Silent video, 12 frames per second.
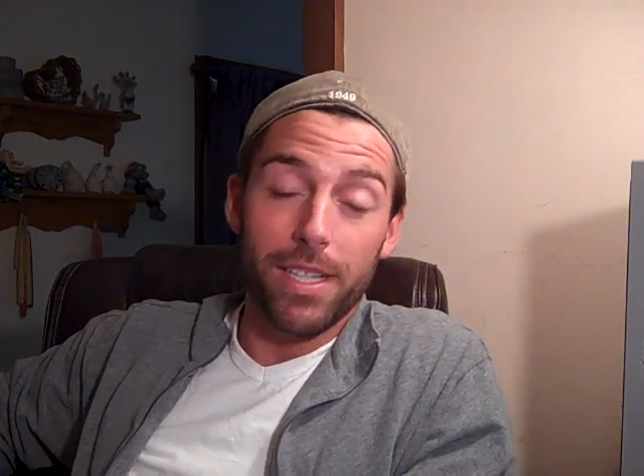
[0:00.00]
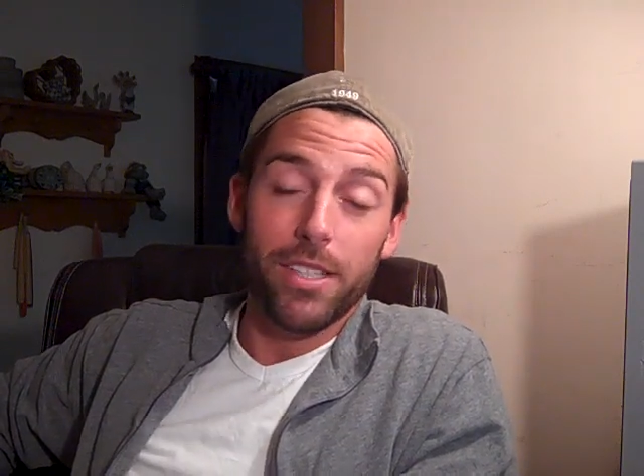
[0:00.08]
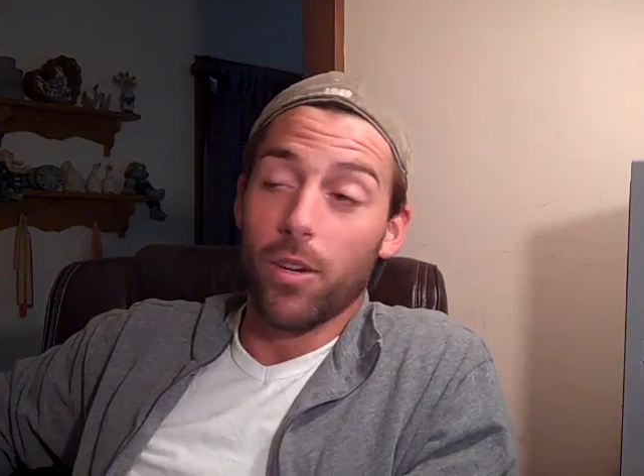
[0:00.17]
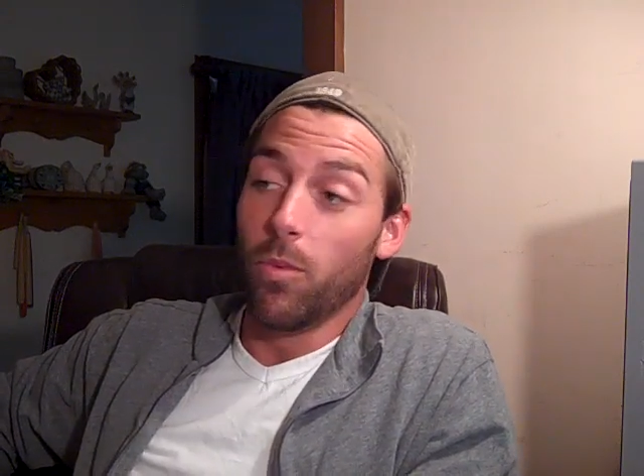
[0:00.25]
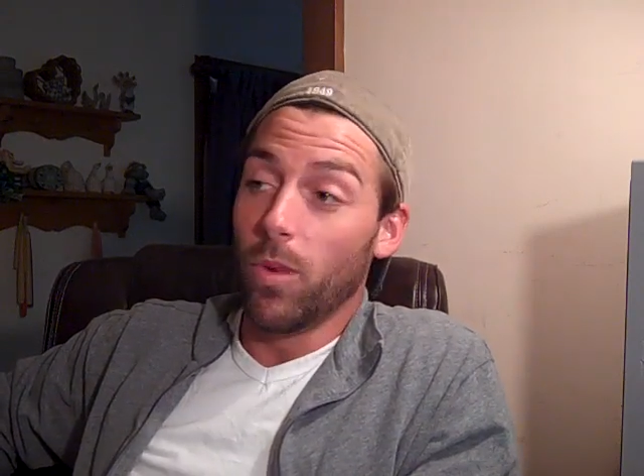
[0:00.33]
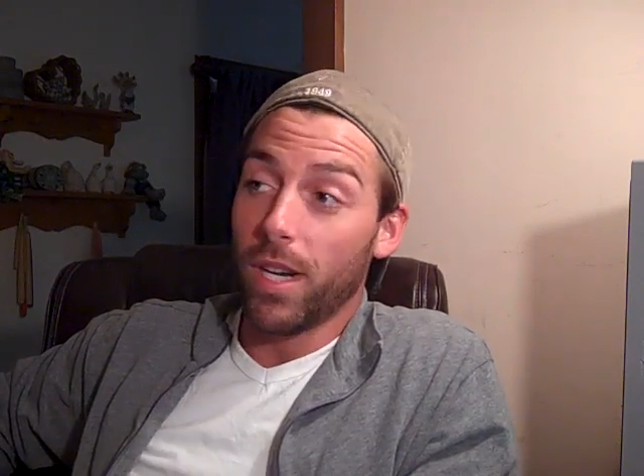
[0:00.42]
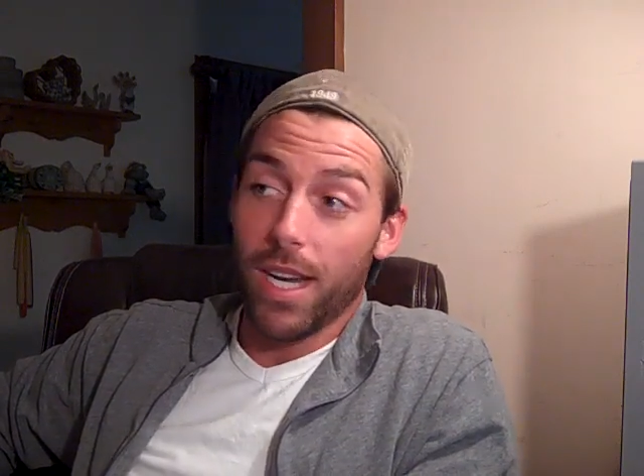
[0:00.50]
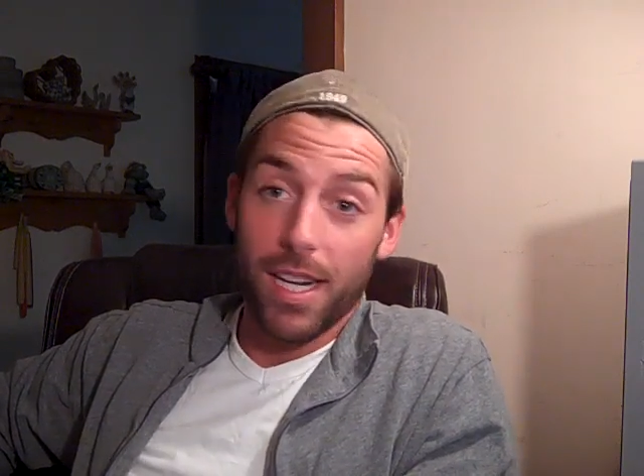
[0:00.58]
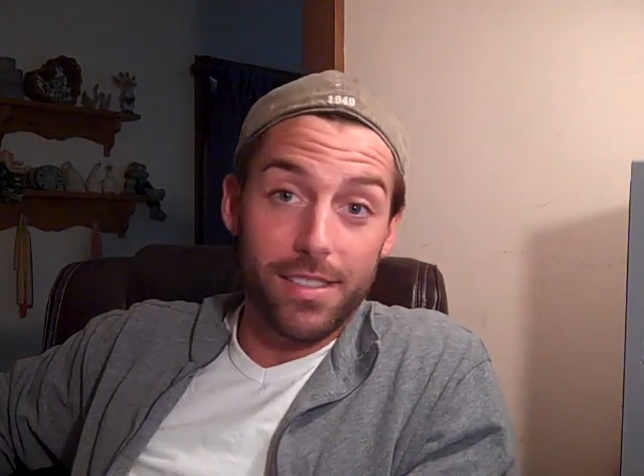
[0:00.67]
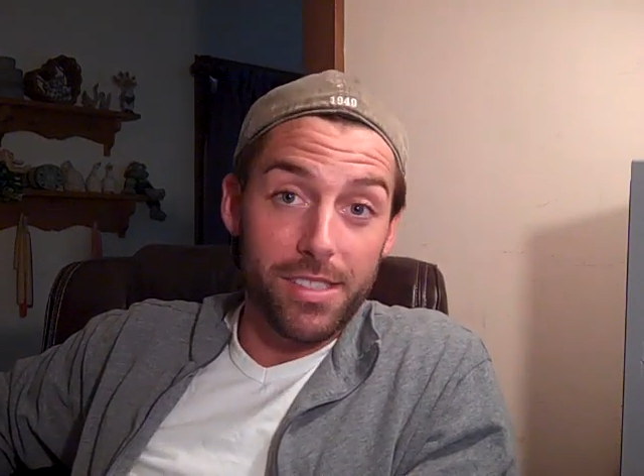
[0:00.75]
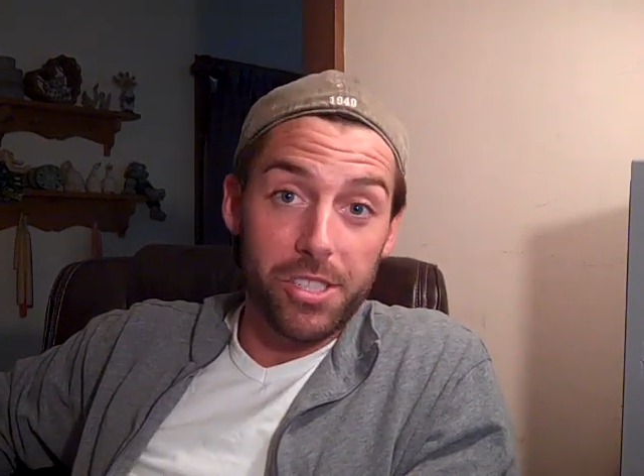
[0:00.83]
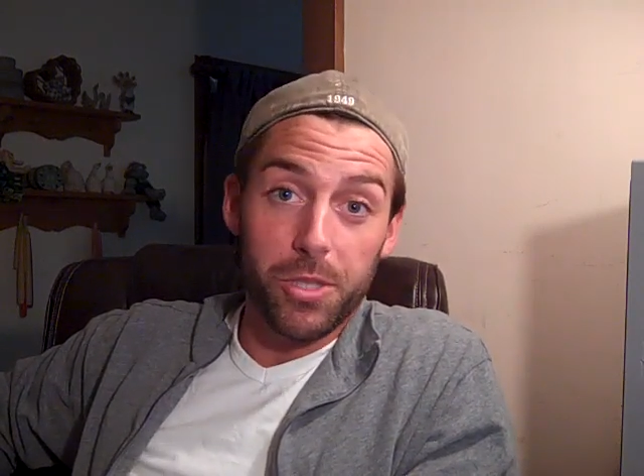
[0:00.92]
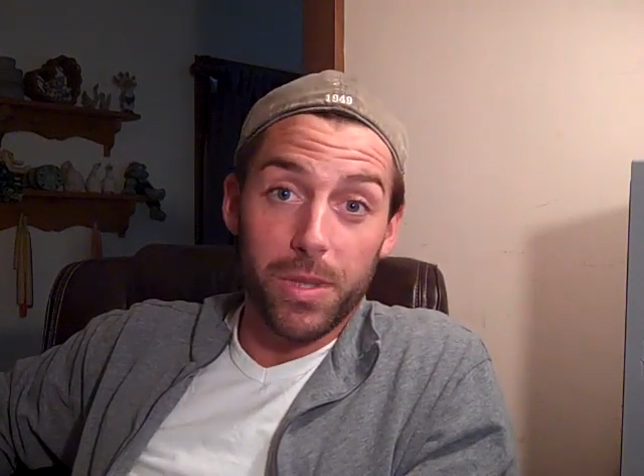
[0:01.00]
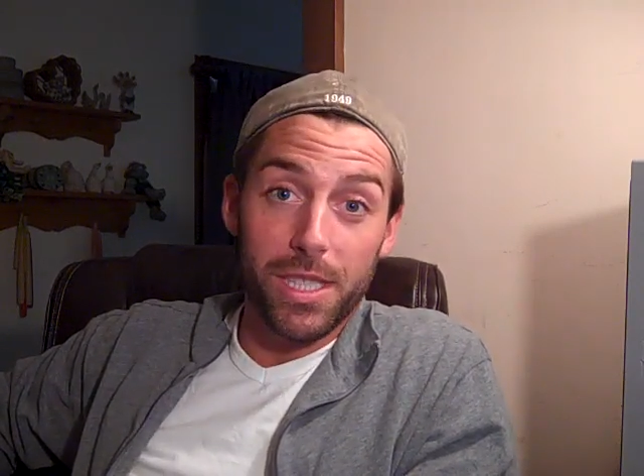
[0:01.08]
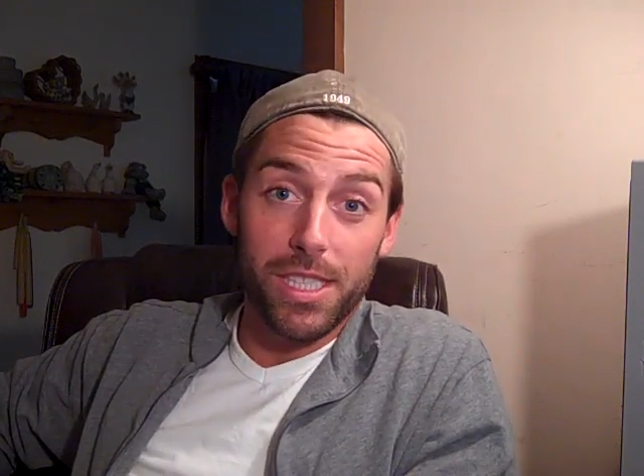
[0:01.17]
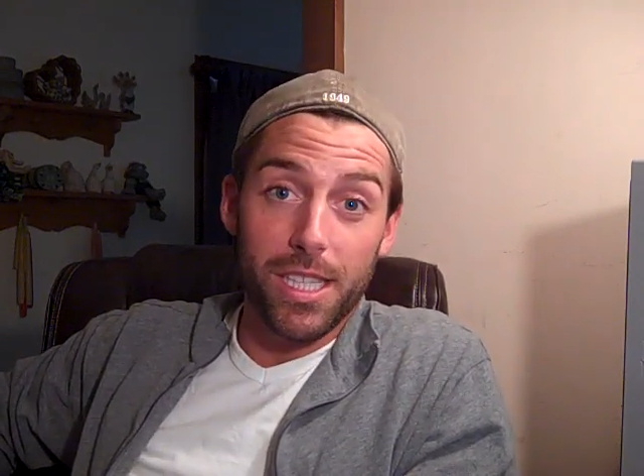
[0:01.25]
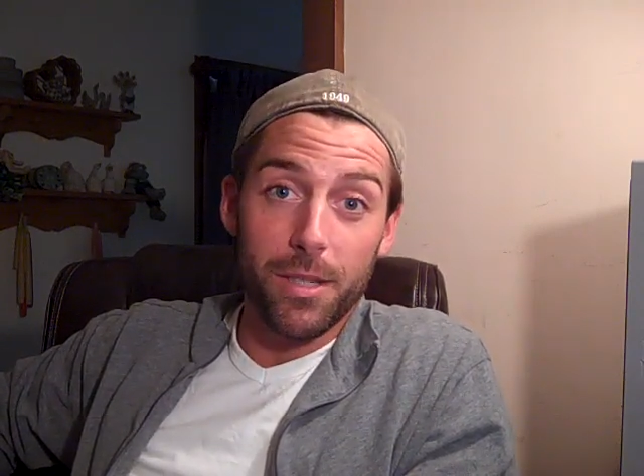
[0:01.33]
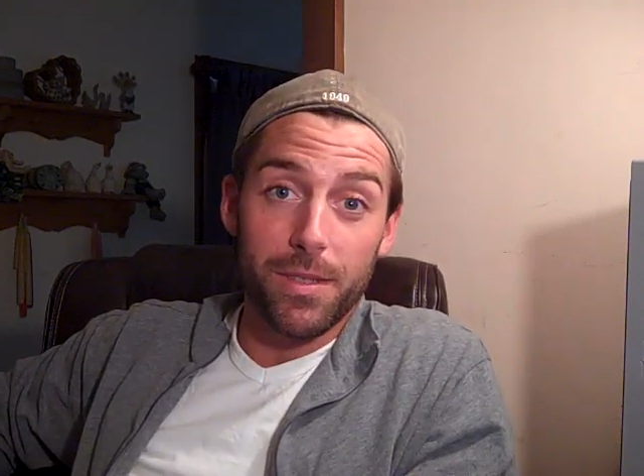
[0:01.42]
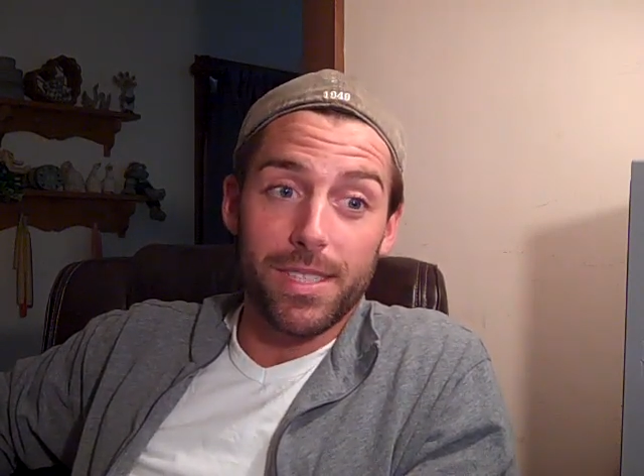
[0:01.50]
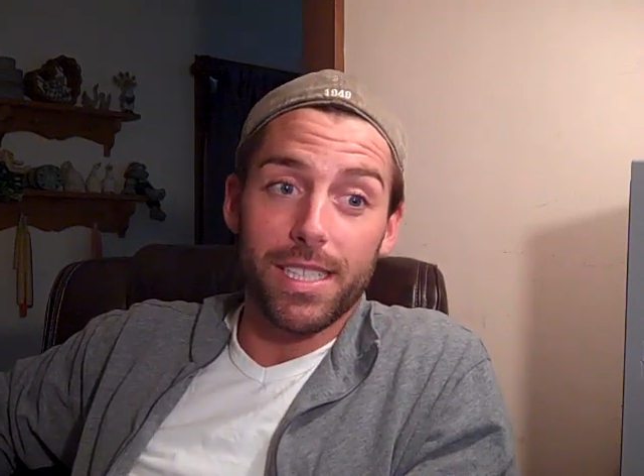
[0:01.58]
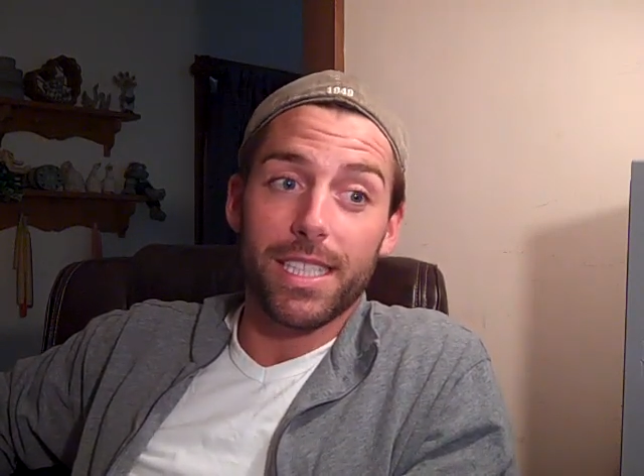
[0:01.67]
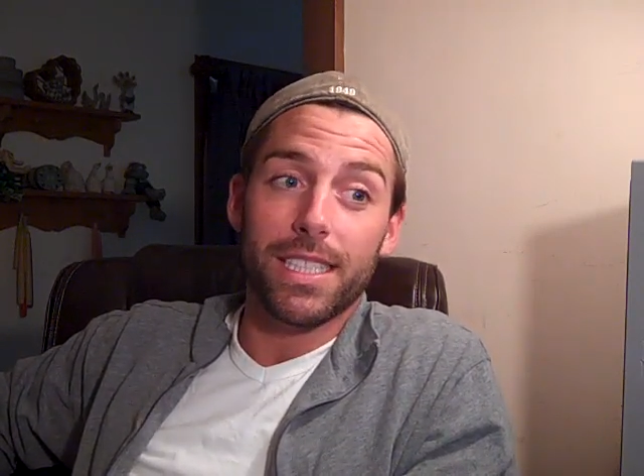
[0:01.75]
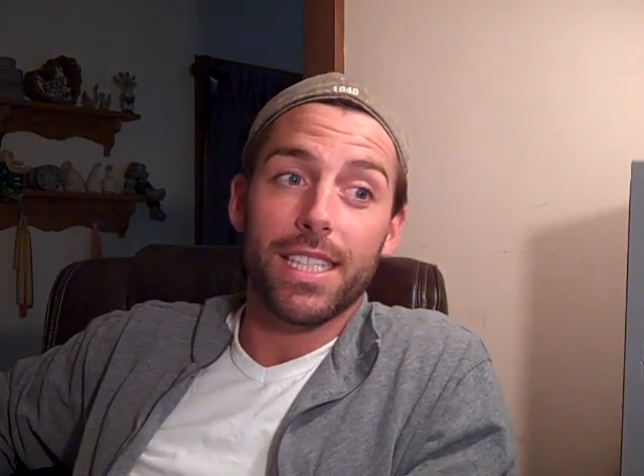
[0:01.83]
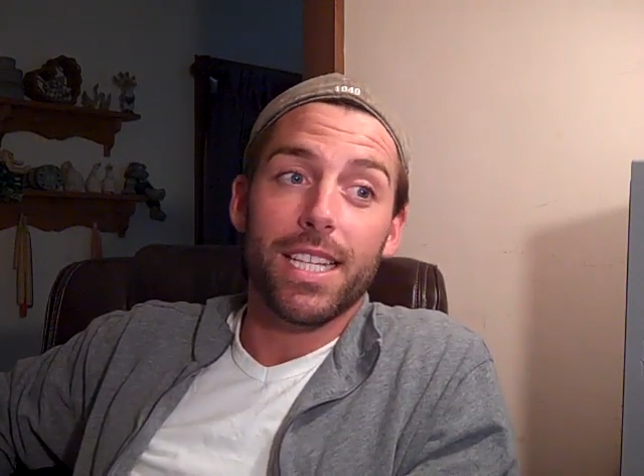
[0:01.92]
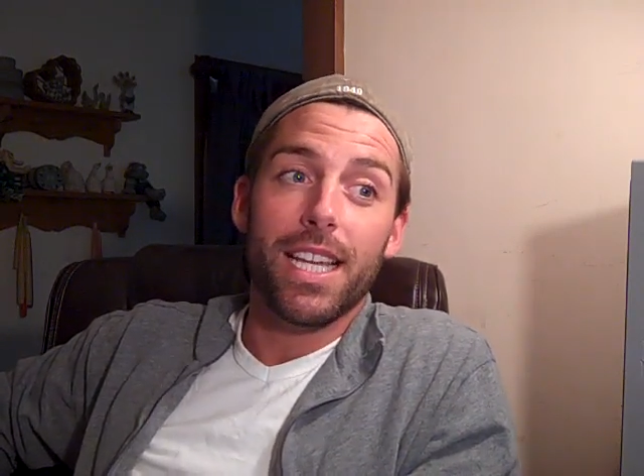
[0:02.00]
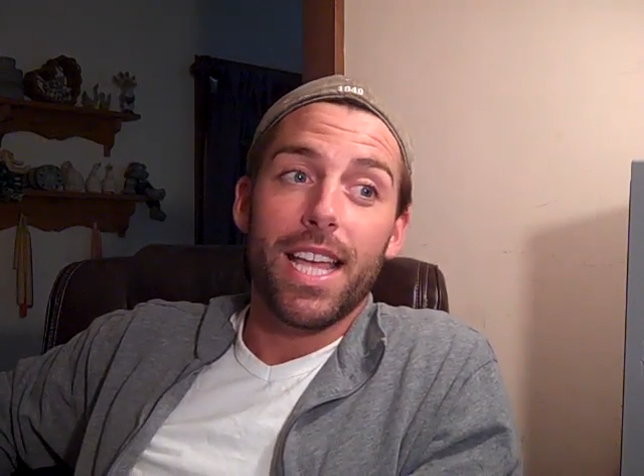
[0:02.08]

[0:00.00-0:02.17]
I didn't know what kind of situation I was in,